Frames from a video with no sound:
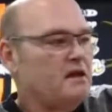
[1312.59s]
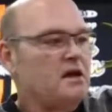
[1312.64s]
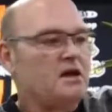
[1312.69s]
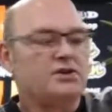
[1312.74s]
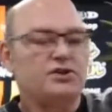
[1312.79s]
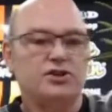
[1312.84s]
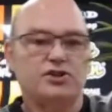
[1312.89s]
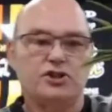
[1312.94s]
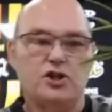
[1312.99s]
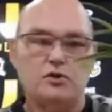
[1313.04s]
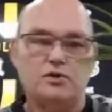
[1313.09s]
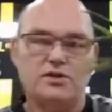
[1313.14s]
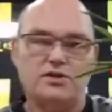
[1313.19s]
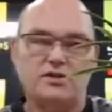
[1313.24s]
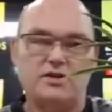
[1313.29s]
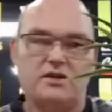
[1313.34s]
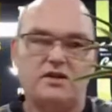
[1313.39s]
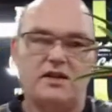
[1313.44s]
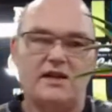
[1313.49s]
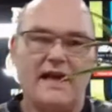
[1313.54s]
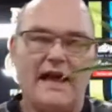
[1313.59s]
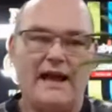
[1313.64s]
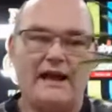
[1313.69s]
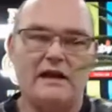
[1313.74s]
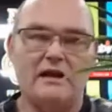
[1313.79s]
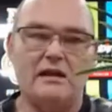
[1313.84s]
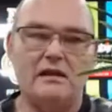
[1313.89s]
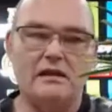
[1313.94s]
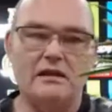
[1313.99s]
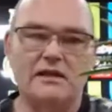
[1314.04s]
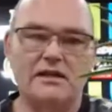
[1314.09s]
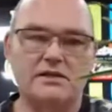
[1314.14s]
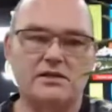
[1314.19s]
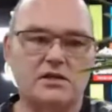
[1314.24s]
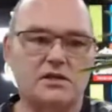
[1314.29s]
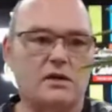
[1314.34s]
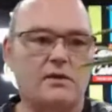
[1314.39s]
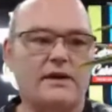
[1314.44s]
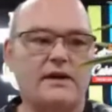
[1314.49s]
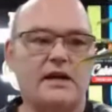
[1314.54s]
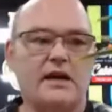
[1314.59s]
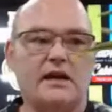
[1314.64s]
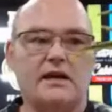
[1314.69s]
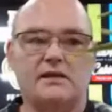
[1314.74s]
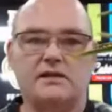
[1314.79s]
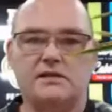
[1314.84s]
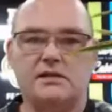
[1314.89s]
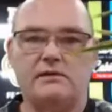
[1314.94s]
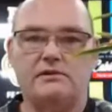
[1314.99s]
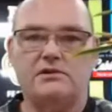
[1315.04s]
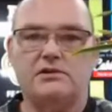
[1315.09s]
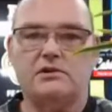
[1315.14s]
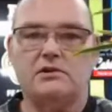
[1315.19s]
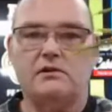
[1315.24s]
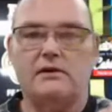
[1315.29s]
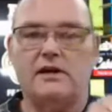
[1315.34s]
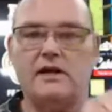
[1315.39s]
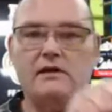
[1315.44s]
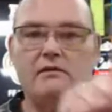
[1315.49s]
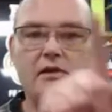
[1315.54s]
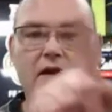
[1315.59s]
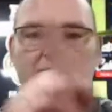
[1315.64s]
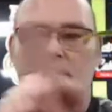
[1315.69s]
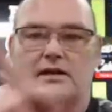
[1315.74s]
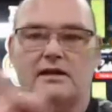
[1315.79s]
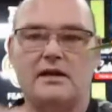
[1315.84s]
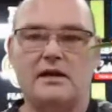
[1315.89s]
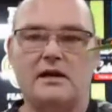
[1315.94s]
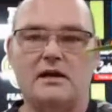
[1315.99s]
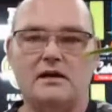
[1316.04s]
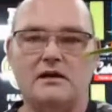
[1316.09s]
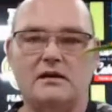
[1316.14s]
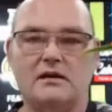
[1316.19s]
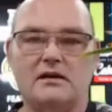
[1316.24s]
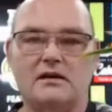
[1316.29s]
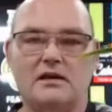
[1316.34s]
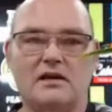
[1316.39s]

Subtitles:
And you'll notice at the angles it's growing at, you see how it's growing out like that?